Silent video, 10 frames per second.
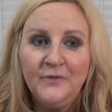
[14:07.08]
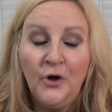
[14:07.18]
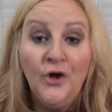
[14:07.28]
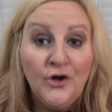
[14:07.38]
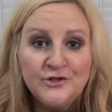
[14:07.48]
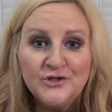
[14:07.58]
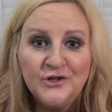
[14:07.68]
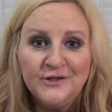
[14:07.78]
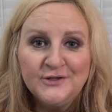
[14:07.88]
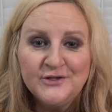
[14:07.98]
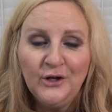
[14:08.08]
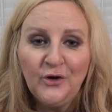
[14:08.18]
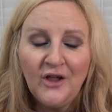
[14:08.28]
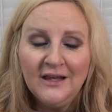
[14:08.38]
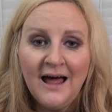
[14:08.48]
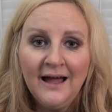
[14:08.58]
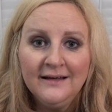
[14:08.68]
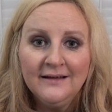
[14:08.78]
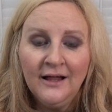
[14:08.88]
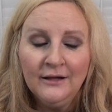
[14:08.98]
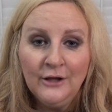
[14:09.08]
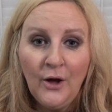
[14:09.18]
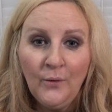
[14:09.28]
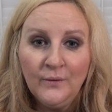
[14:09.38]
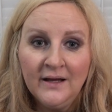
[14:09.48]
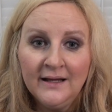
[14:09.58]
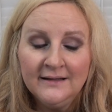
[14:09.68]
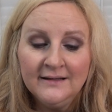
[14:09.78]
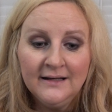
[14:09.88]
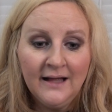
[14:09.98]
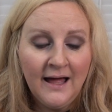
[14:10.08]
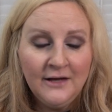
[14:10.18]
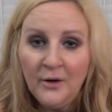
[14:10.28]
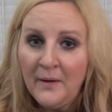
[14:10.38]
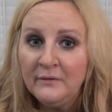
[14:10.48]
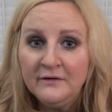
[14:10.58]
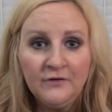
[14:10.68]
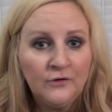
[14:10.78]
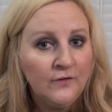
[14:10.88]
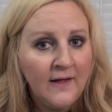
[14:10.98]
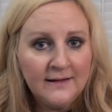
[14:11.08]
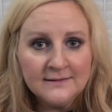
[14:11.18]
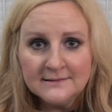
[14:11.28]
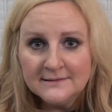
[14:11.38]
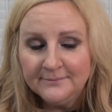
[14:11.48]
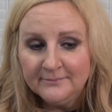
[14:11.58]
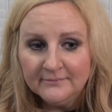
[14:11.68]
urge to look online alone, and I know how difficult that is.